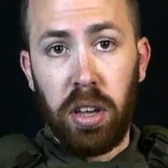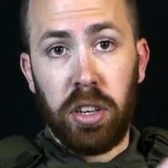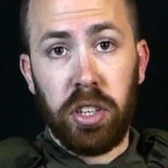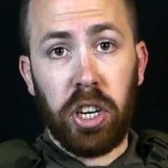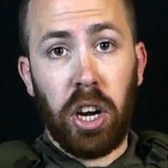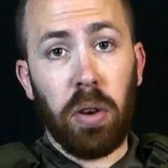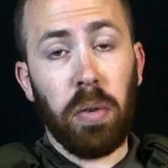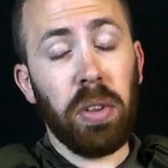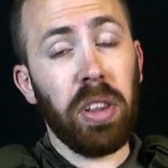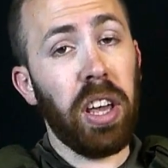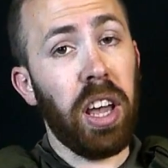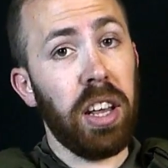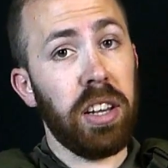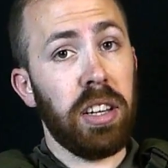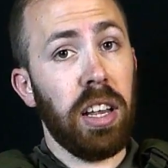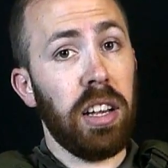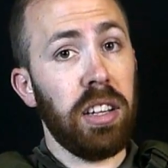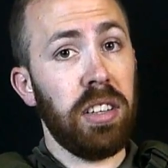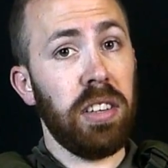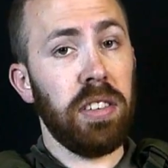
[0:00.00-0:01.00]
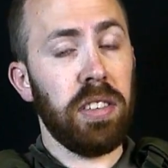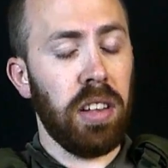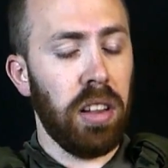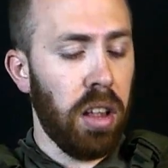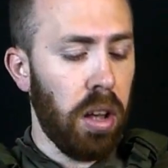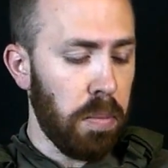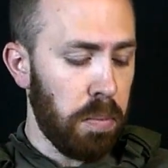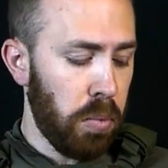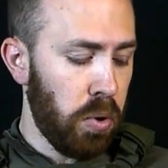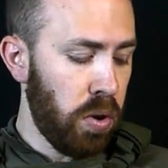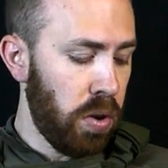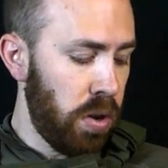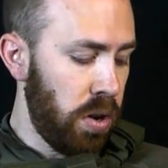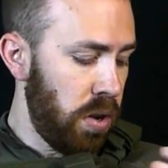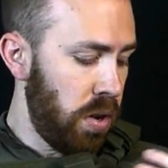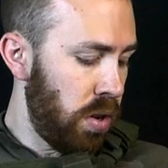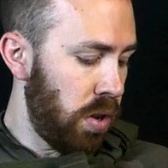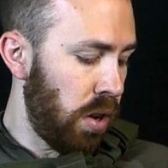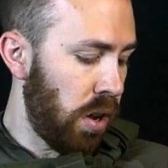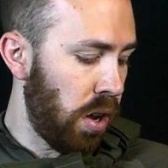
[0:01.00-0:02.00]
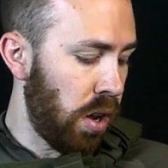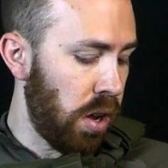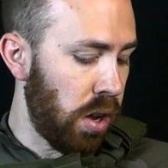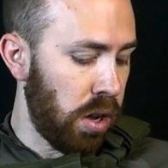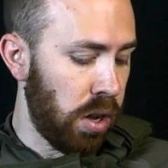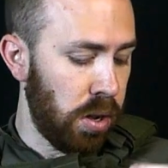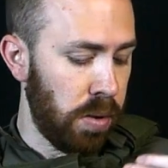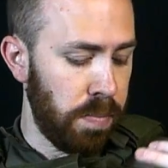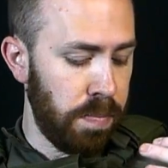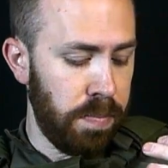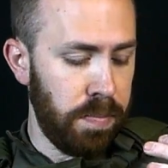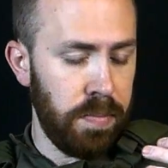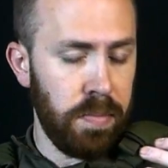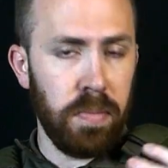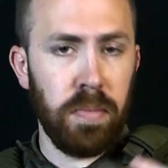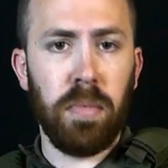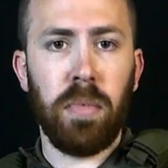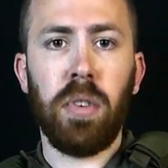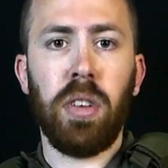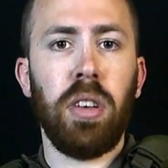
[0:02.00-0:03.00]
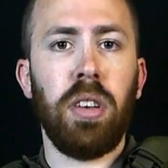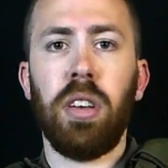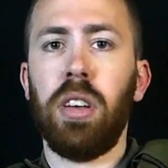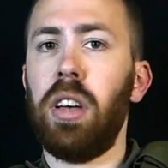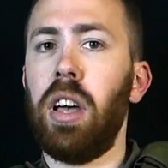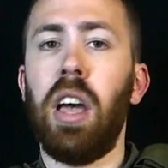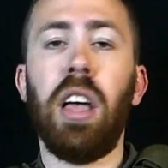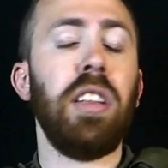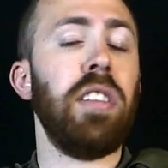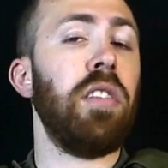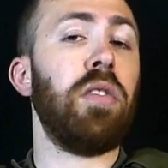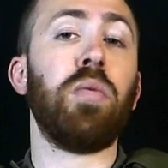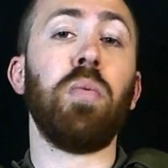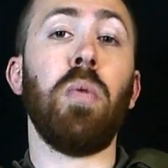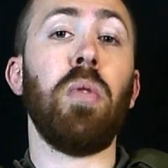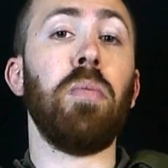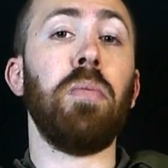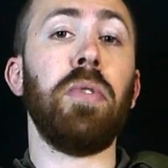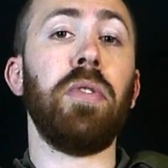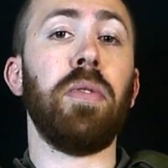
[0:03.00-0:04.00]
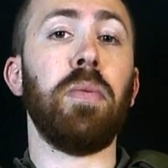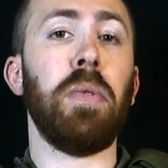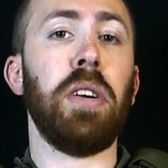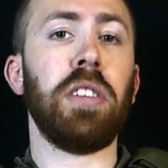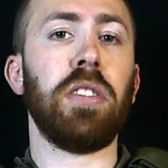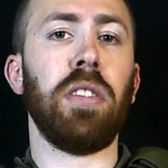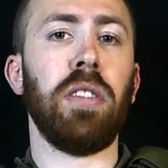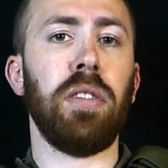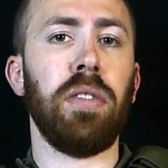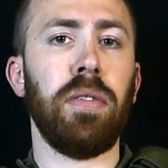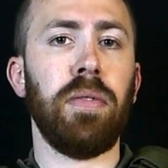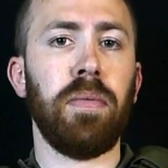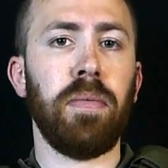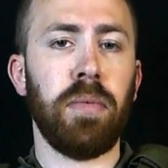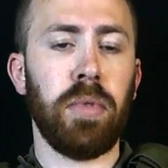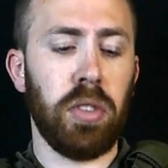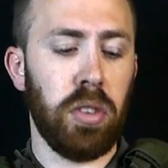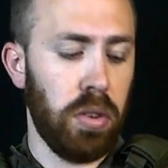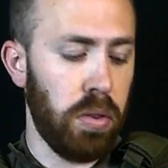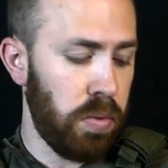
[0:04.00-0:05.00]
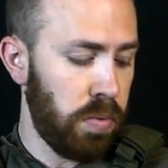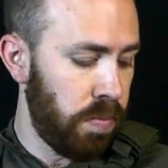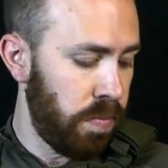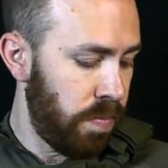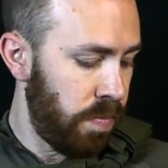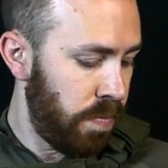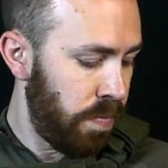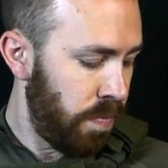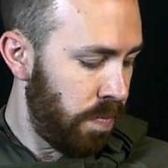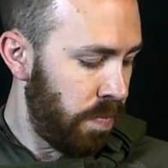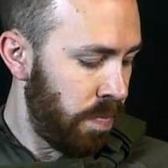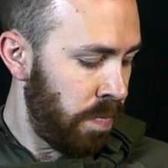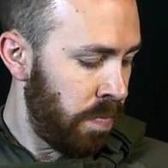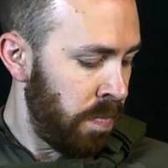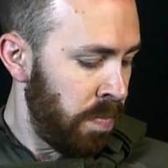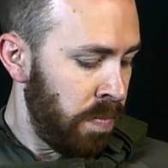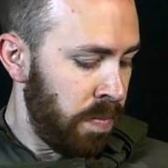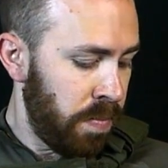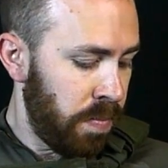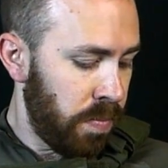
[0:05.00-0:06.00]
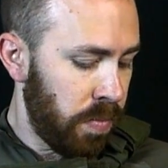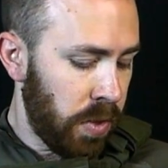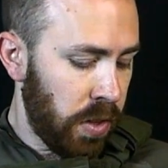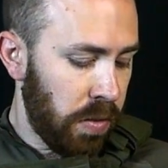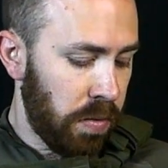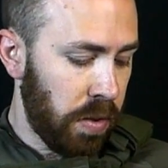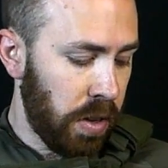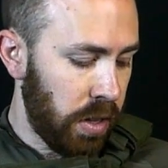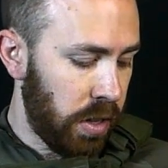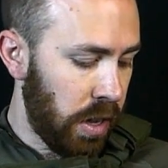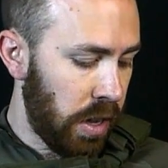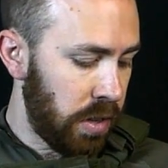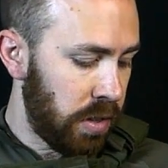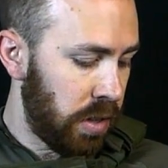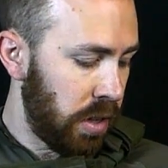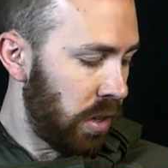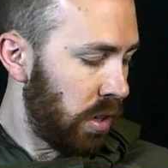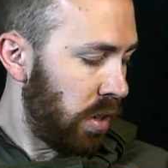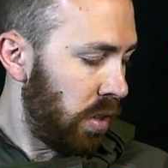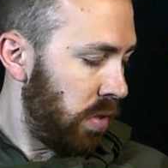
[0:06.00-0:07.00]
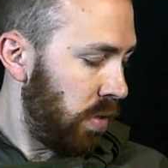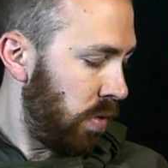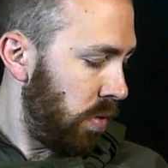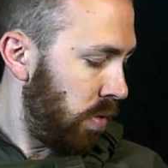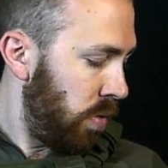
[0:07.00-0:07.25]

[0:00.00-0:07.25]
Generally, I tighten this a lot more, and this won't move a muscle. So, fantastic.